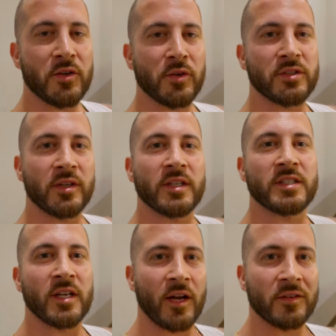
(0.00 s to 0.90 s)
Link on the screen to
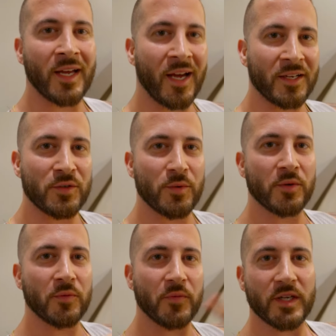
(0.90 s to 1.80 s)
check out the
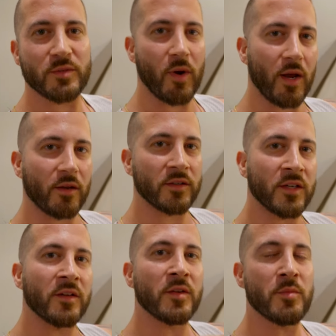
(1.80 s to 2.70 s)
actual finished product
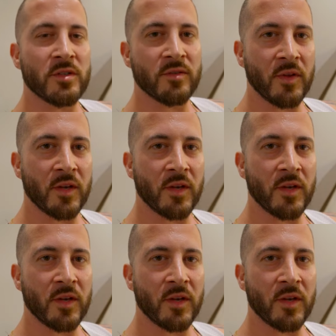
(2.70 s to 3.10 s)
of the music